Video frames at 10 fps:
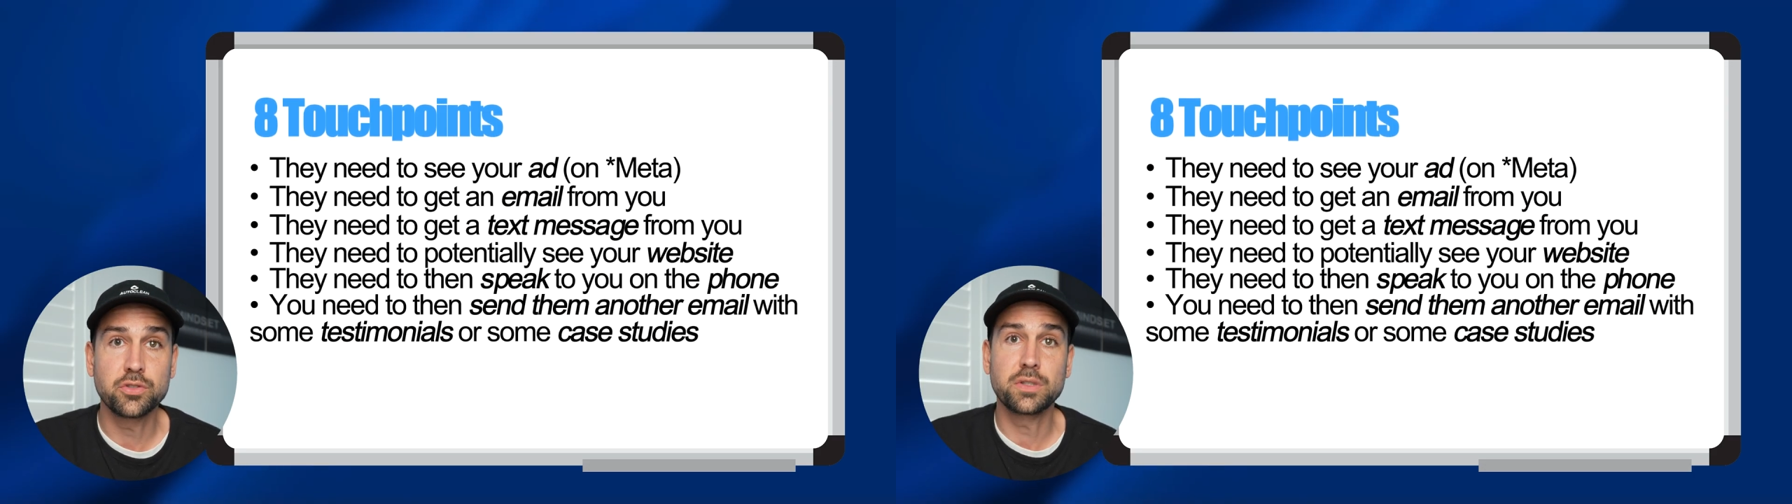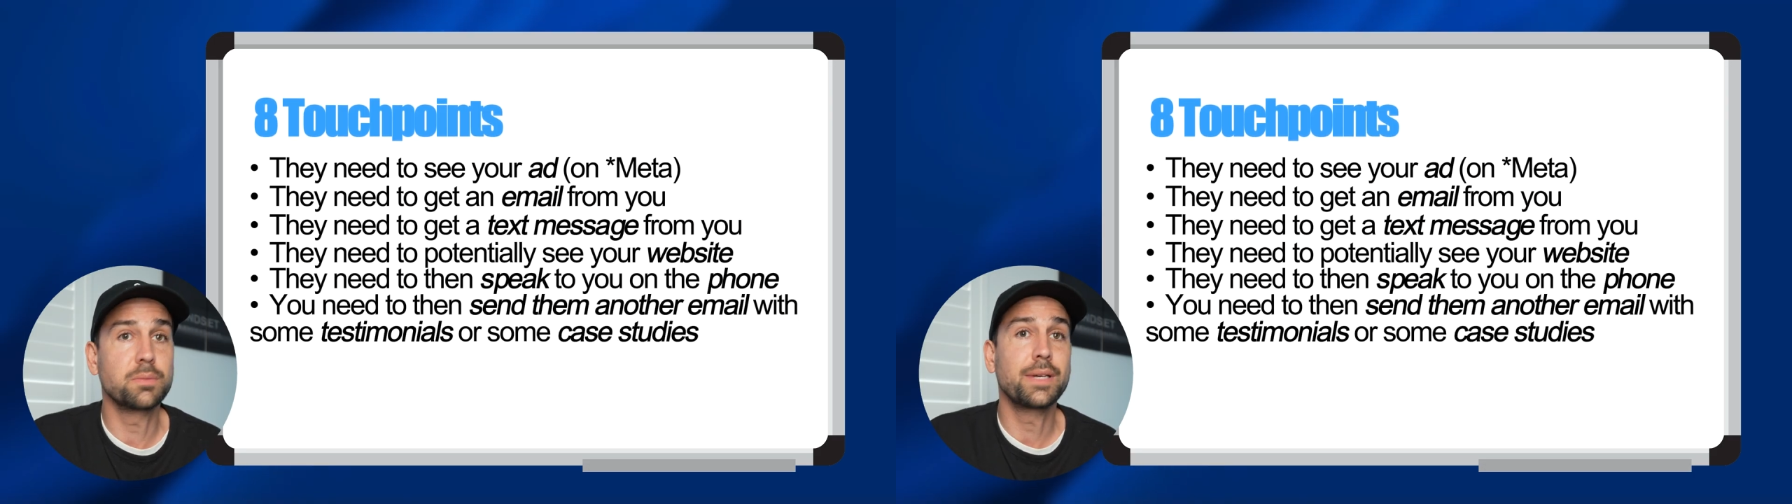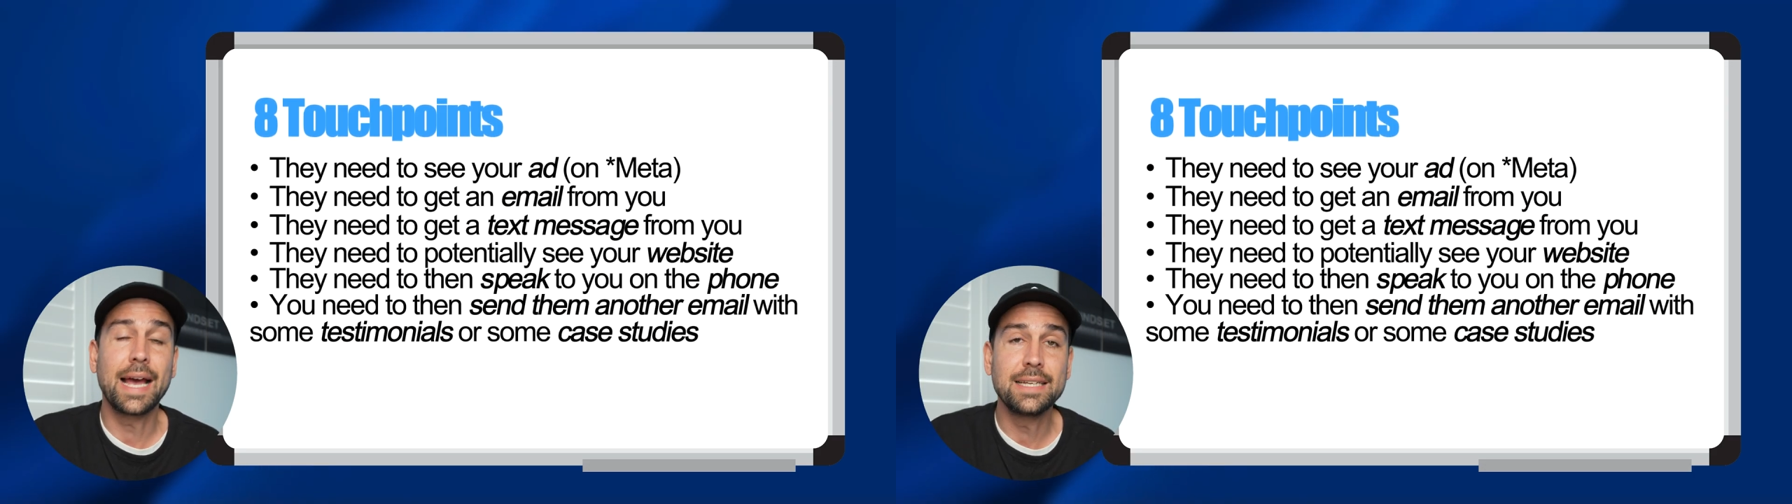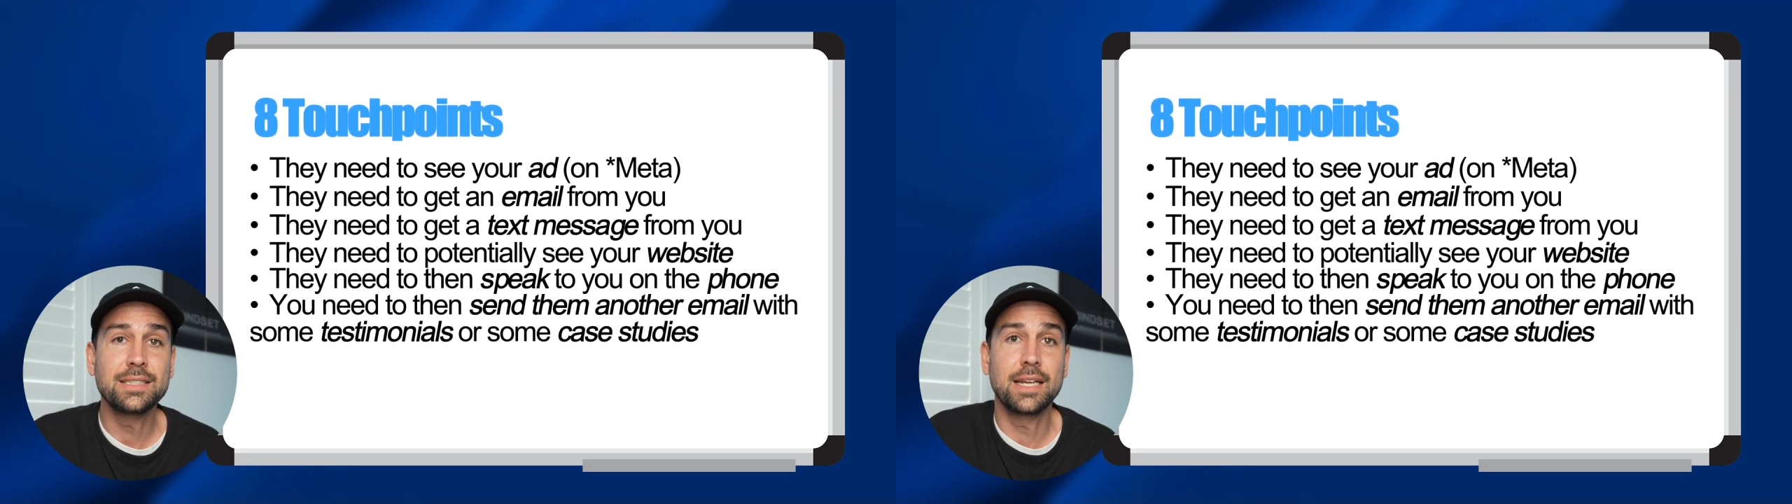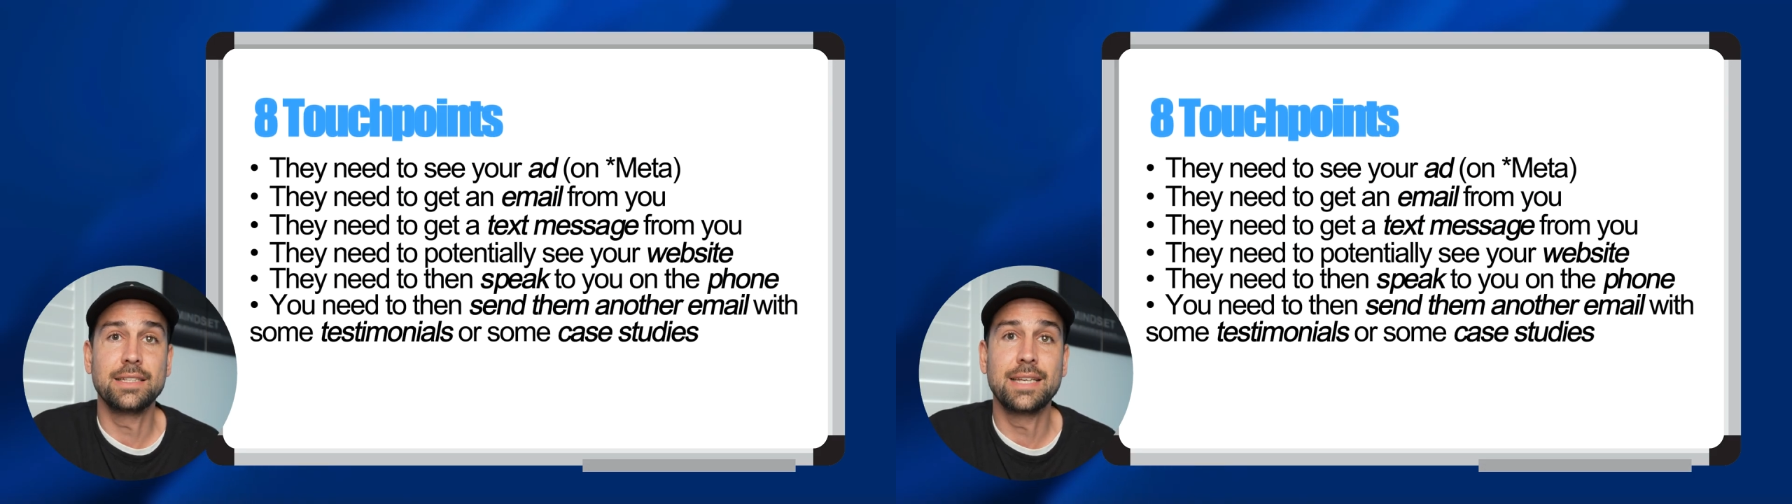or some case
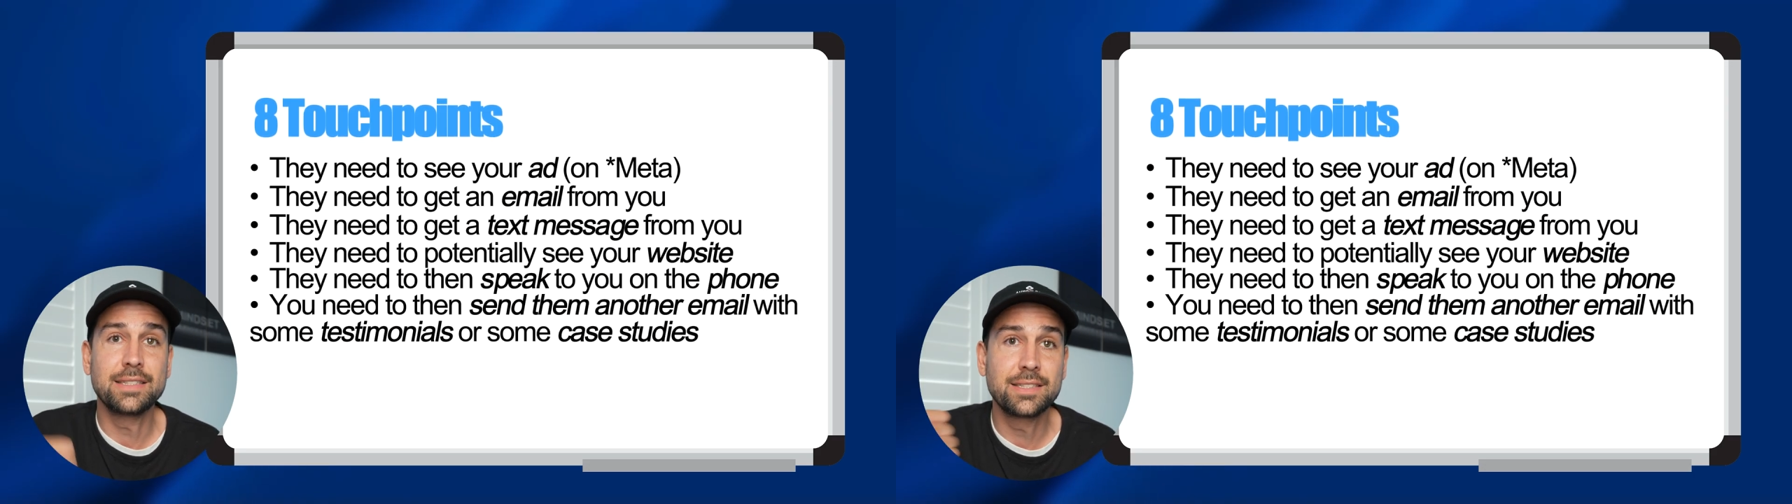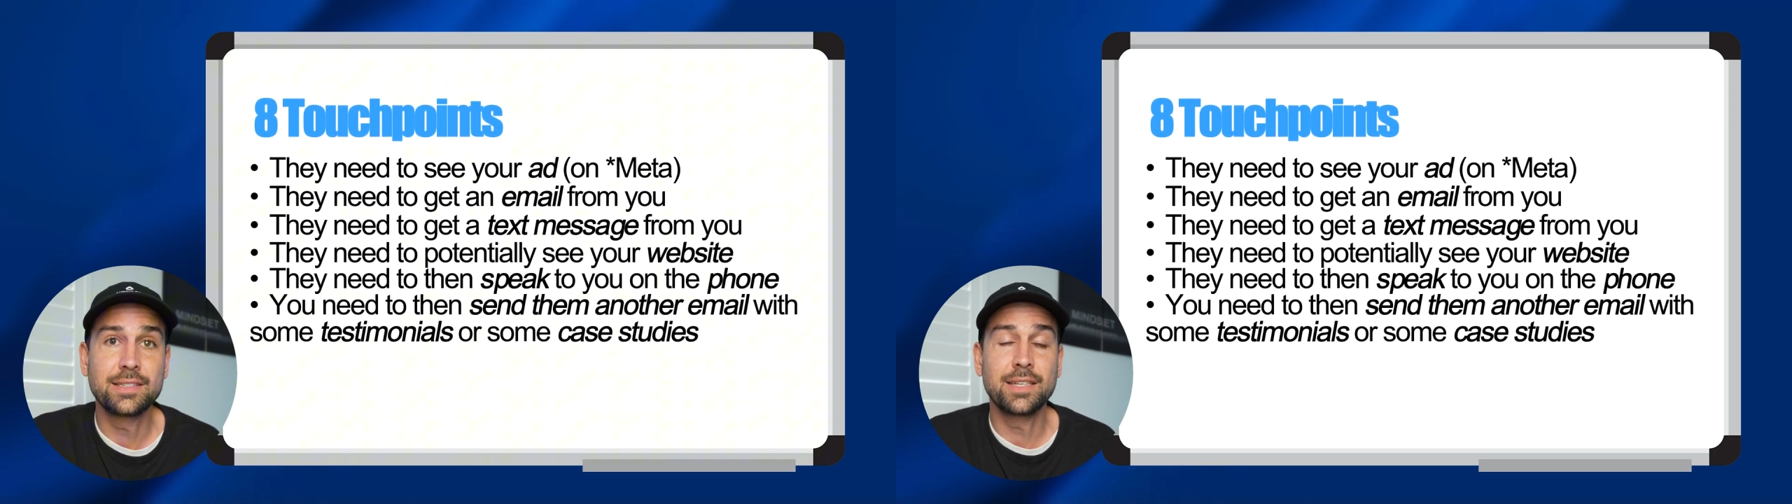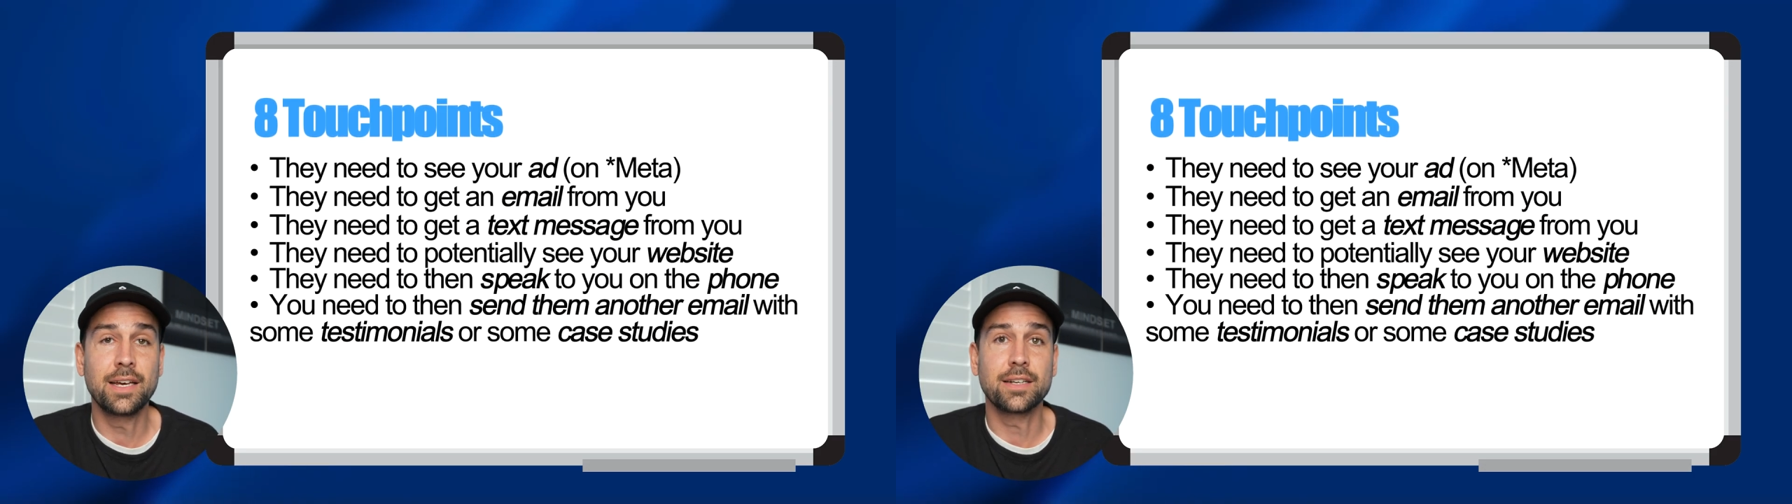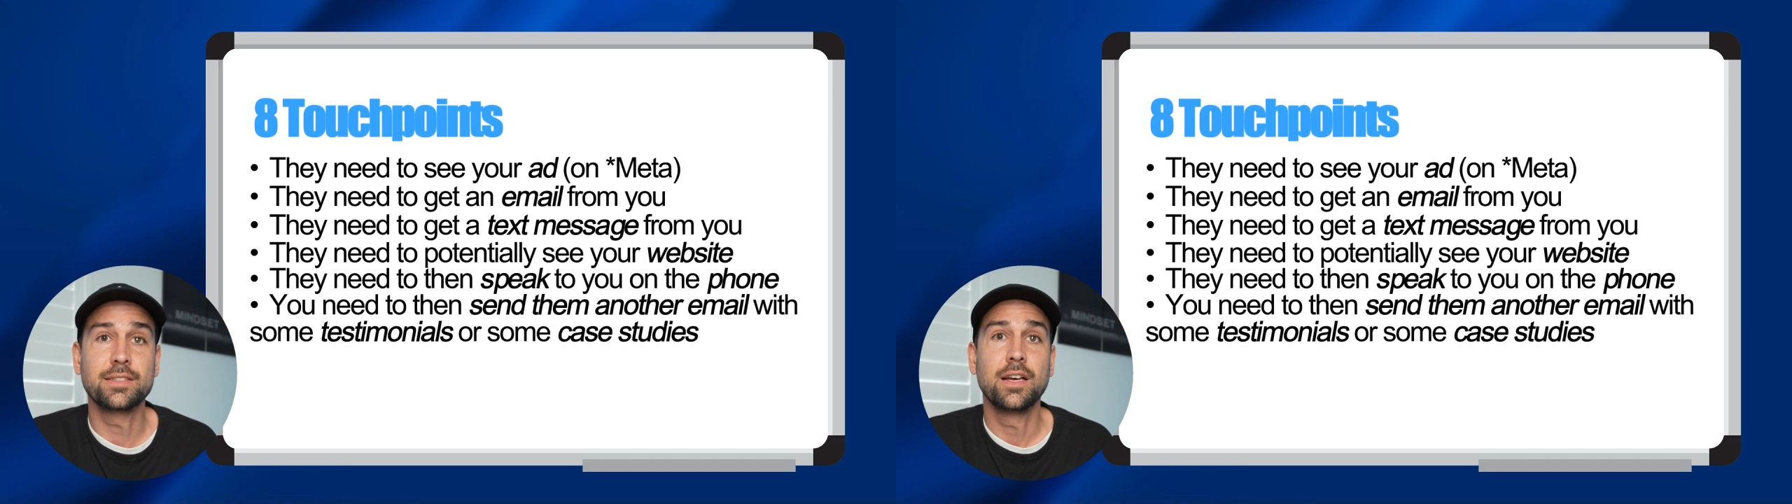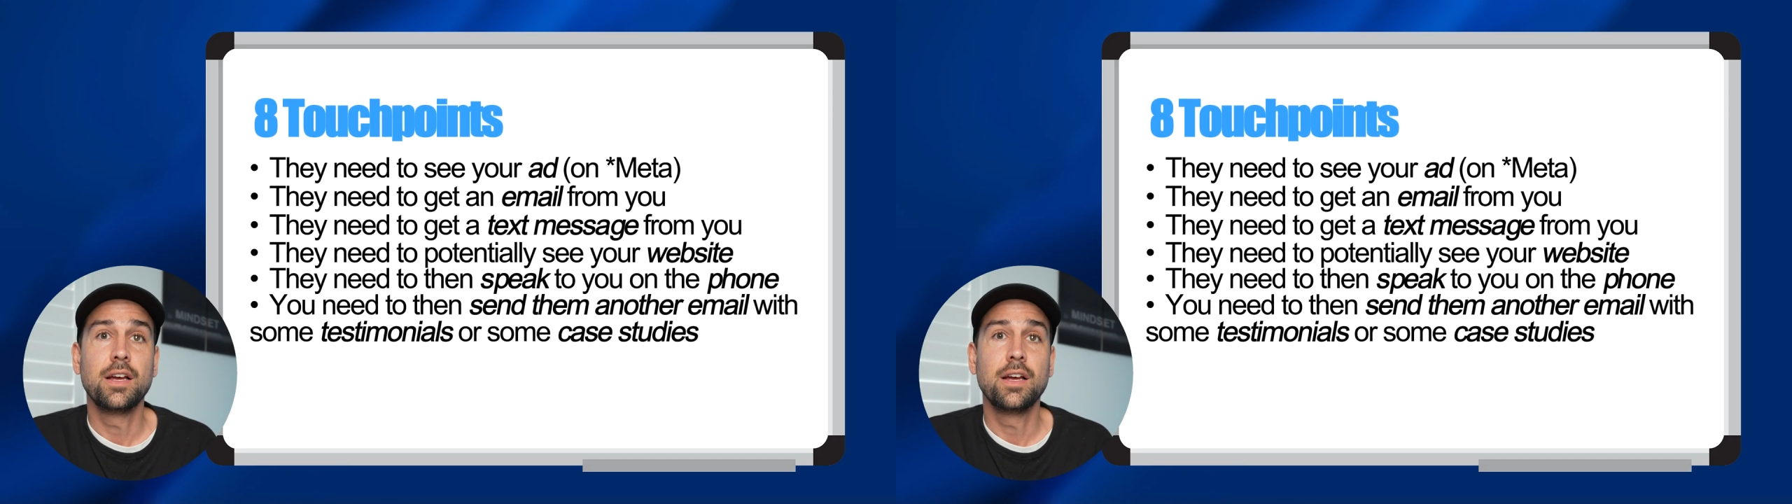studies. That's 6.